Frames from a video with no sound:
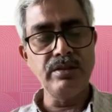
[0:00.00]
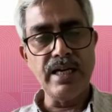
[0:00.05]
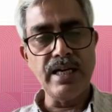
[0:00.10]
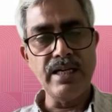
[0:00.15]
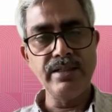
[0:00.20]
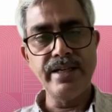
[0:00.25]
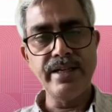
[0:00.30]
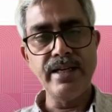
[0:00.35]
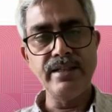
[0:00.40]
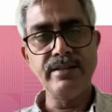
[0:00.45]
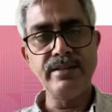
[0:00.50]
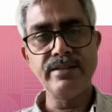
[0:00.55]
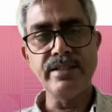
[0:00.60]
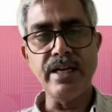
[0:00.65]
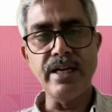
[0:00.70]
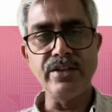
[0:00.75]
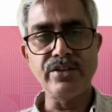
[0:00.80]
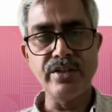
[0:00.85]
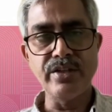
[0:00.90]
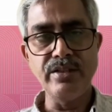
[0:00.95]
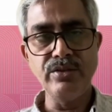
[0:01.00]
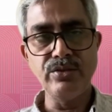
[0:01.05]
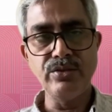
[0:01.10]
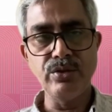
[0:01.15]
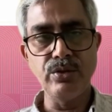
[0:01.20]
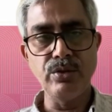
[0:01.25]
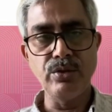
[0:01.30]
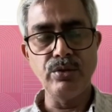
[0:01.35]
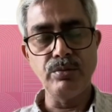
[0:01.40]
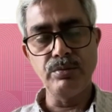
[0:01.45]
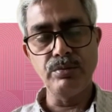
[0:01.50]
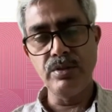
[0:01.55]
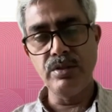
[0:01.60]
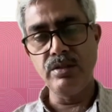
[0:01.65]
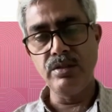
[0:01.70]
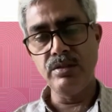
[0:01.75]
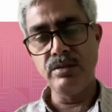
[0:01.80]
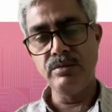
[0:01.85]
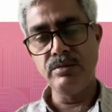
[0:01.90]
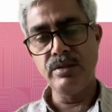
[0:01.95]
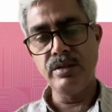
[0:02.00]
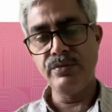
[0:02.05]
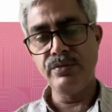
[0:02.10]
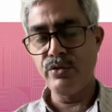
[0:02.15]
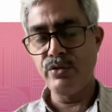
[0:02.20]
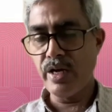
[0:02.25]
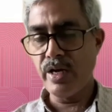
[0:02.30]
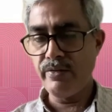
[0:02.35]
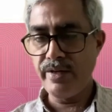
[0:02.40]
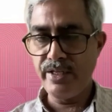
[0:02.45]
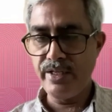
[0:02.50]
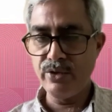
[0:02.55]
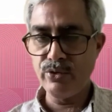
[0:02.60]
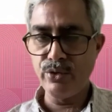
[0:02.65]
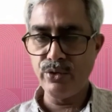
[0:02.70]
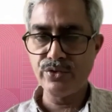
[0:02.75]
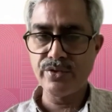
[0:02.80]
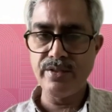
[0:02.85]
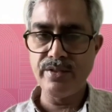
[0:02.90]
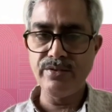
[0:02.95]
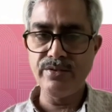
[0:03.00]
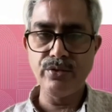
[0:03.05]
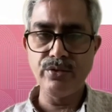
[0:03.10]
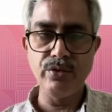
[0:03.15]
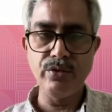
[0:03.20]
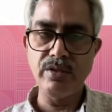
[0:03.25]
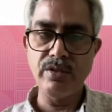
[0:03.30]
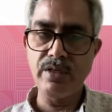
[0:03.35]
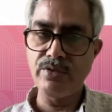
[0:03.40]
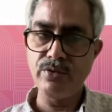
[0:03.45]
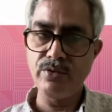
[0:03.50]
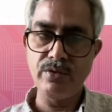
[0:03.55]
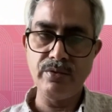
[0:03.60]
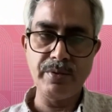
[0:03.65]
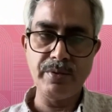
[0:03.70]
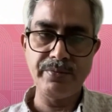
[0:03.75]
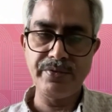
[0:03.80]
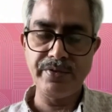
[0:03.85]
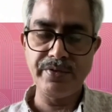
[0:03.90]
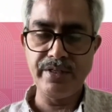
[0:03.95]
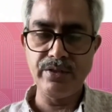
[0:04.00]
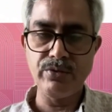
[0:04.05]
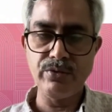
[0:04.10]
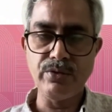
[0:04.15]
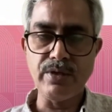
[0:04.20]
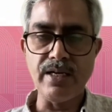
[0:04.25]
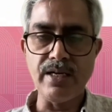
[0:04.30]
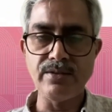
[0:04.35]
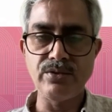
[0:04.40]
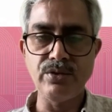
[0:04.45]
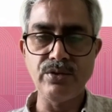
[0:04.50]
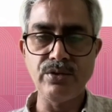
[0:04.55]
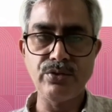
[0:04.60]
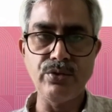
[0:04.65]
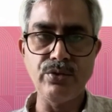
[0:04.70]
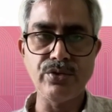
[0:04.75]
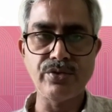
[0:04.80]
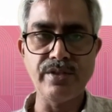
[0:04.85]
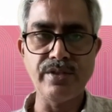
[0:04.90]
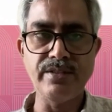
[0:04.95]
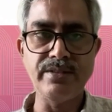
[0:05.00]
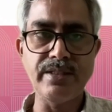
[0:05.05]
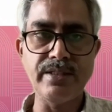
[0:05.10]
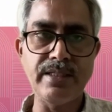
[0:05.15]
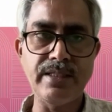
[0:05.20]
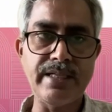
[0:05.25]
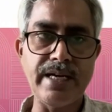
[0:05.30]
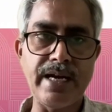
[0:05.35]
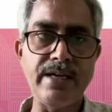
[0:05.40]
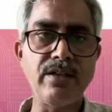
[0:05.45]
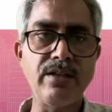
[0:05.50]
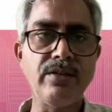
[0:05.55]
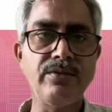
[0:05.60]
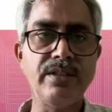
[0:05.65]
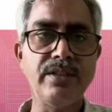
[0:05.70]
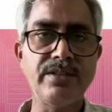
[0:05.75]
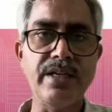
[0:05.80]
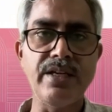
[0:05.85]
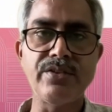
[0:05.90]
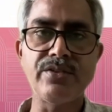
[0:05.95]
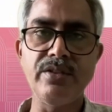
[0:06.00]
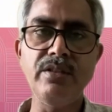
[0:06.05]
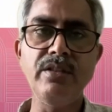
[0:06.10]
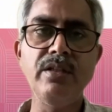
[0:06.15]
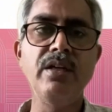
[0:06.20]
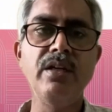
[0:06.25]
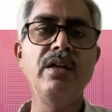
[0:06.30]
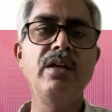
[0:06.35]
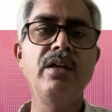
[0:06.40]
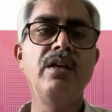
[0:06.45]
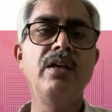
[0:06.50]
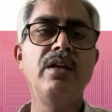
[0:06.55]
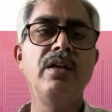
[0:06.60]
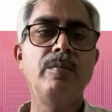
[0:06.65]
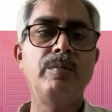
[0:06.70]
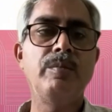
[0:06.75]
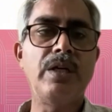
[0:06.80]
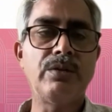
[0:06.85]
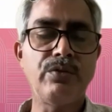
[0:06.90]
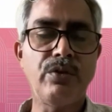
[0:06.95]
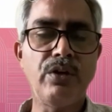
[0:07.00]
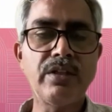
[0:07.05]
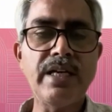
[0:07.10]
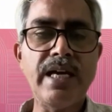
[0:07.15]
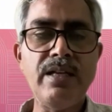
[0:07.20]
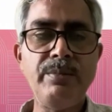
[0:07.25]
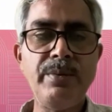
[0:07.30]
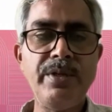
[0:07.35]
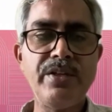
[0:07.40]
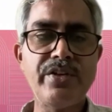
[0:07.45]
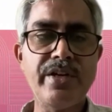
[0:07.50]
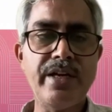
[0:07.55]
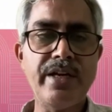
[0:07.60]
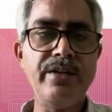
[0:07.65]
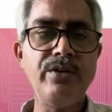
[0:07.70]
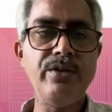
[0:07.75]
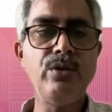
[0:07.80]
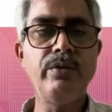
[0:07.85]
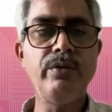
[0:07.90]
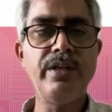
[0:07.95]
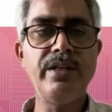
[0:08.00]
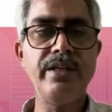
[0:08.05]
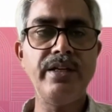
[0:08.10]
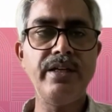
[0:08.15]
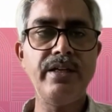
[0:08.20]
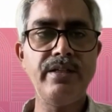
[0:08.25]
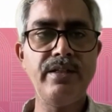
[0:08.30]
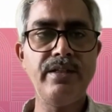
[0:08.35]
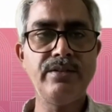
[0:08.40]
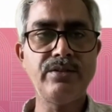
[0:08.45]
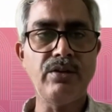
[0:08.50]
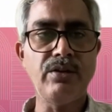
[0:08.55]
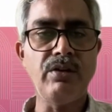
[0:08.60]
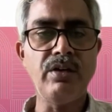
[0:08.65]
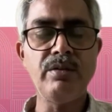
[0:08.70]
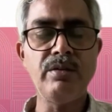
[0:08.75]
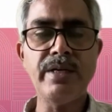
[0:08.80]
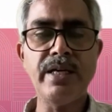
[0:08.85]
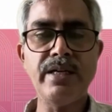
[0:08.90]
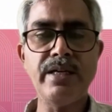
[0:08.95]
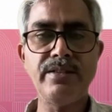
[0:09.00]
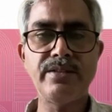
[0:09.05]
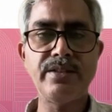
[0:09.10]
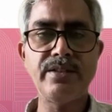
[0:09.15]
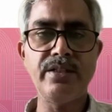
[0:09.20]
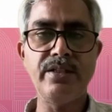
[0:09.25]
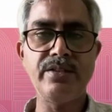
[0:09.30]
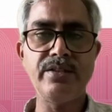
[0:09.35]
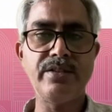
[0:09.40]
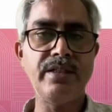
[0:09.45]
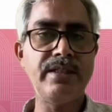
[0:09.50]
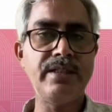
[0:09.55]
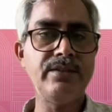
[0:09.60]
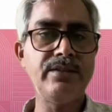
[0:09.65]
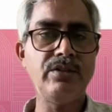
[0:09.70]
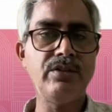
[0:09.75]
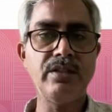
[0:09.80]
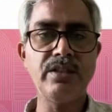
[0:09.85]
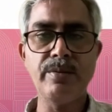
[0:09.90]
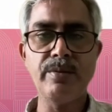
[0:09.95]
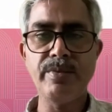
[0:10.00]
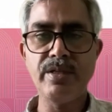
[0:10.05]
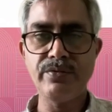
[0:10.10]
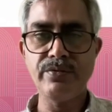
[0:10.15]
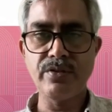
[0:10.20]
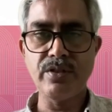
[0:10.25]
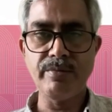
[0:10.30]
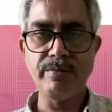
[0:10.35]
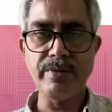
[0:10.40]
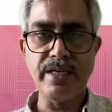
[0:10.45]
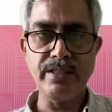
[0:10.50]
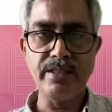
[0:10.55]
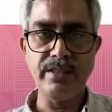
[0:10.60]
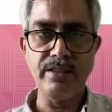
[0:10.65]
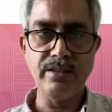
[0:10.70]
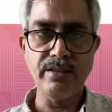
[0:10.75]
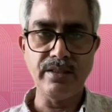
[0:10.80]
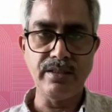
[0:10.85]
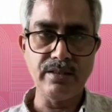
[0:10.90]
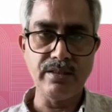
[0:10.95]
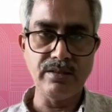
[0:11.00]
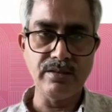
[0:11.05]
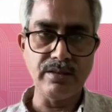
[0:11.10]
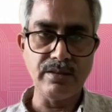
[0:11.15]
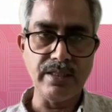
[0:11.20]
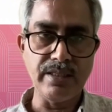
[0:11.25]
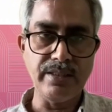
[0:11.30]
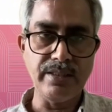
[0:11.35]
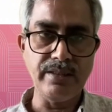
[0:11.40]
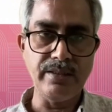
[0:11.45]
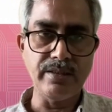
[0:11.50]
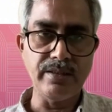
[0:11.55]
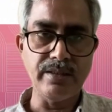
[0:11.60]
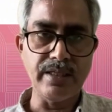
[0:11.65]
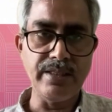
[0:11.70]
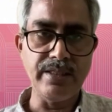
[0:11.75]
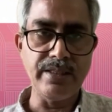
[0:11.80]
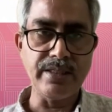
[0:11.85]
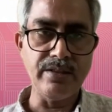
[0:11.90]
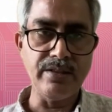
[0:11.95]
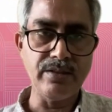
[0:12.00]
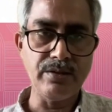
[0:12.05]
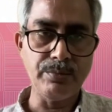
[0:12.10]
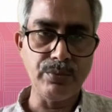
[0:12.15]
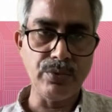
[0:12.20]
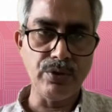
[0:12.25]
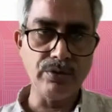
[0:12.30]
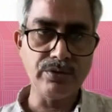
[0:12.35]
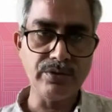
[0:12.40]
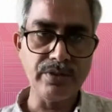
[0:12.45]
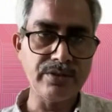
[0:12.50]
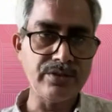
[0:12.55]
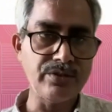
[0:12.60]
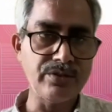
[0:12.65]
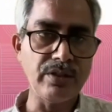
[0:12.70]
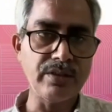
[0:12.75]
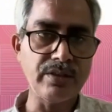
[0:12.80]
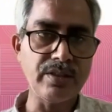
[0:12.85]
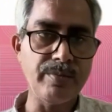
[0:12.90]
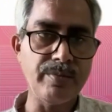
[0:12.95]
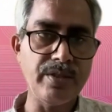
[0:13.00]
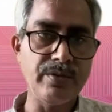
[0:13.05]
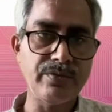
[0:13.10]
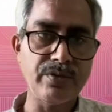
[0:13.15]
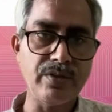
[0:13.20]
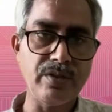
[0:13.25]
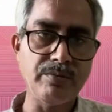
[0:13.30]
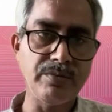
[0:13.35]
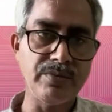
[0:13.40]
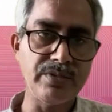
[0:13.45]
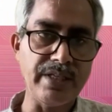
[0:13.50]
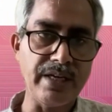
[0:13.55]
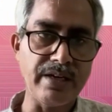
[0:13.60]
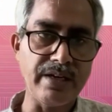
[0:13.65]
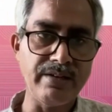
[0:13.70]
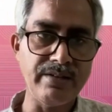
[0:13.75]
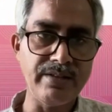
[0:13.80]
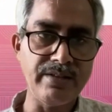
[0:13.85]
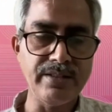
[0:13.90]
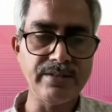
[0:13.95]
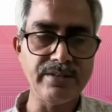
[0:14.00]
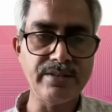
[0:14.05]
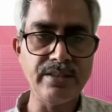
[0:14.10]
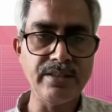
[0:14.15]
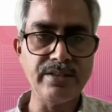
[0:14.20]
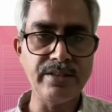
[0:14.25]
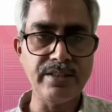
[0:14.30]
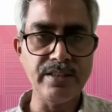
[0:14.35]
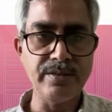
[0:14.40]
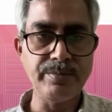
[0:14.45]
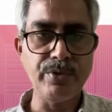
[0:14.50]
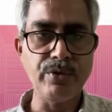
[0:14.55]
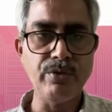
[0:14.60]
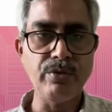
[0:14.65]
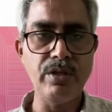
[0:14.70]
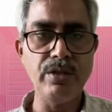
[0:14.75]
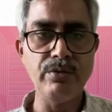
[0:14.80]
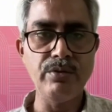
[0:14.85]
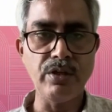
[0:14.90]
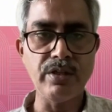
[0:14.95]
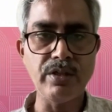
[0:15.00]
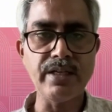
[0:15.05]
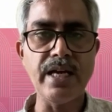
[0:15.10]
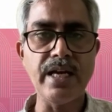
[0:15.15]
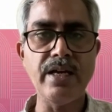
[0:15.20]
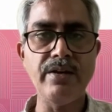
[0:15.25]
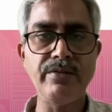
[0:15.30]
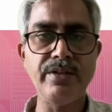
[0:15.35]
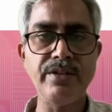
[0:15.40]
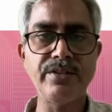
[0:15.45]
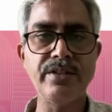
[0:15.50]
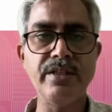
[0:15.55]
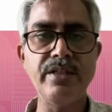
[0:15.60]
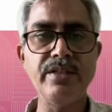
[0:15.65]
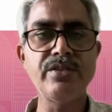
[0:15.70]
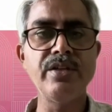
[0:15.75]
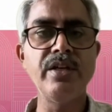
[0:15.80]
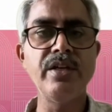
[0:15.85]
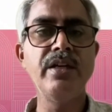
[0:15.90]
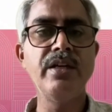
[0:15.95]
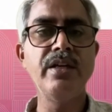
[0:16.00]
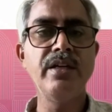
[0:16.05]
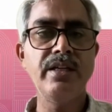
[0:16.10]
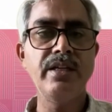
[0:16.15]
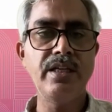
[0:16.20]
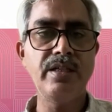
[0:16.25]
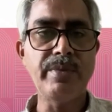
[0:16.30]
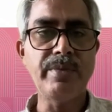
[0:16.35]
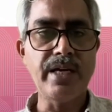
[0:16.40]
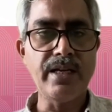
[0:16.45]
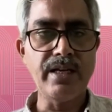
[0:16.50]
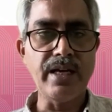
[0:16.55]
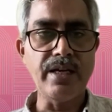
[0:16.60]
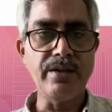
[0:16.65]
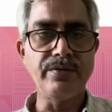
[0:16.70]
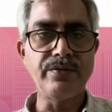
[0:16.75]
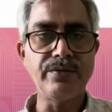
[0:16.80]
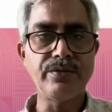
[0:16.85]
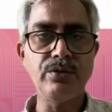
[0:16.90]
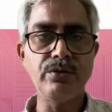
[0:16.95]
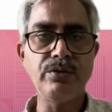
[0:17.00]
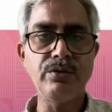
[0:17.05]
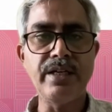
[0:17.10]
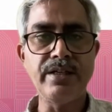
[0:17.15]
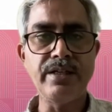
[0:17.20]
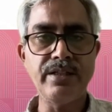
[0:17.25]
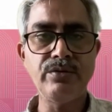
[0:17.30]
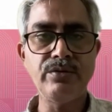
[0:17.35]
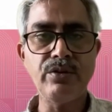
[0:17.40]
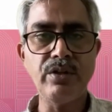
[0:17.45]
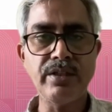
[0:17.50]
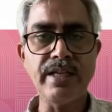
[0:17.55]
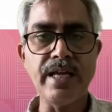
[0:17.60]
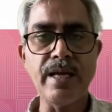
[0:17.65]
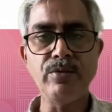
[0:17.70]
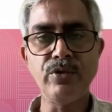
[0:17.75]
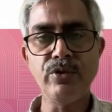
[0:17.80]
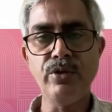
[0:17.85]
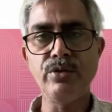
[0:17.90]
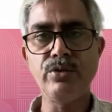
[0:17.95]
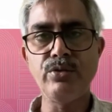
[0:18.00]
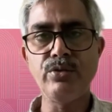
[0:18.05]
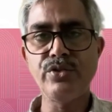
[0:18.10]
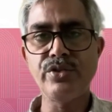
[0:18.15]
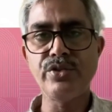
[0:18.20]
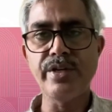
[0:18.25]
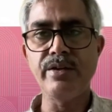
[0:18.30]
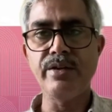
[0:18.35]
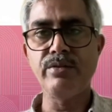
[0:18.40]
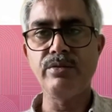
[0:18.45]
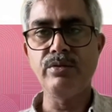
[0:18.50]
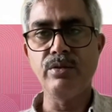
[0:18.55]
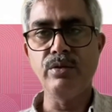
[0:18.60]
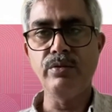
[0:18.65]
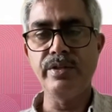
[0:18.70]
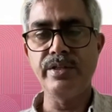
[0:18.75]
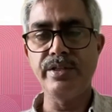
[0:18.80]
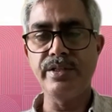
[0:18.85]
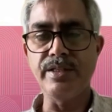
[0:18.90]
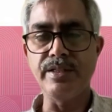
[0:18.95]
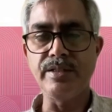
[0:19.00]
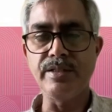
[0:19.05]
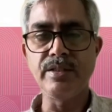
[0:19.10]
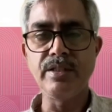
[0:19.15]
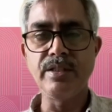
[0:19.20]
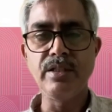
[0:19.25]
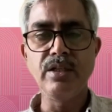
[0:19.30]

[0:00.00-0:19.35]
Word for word: I'll take this session. So uh, if you have any questions, you'll you'll be free to ask those questions at the end of the session. But what I'll be sharing over here is all my research. It is not coming from any uh, any any kind of books. It's not coming from secondary research. It is purely what I have researched in my life. So that is what I'm going to share over here.